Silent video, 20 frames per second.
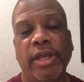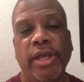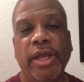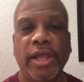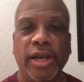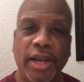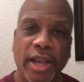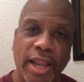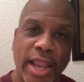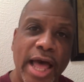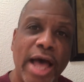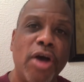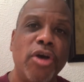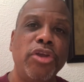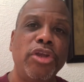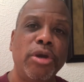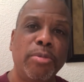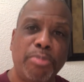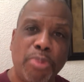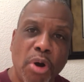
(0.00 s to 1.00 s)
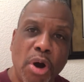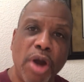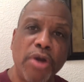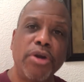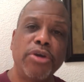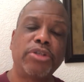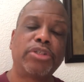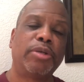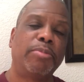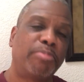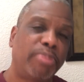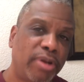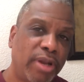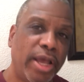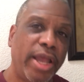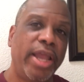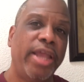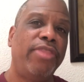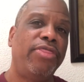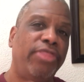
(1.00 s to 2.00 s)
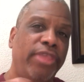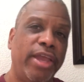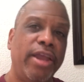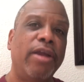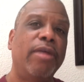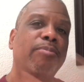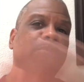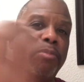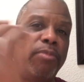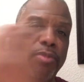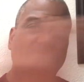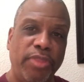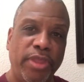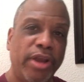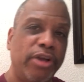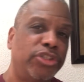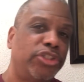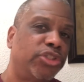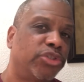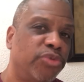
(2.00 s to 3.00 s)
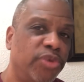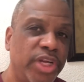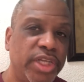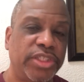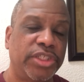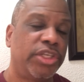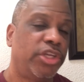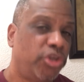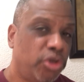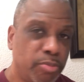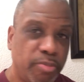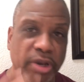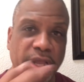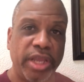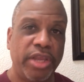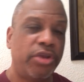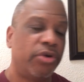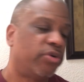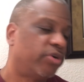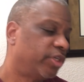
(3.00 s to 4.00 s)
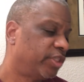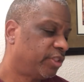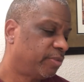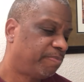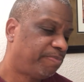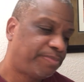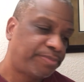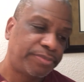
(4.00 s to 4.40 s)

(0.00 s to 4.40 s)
And allow your partner to play their strengths, you play yours.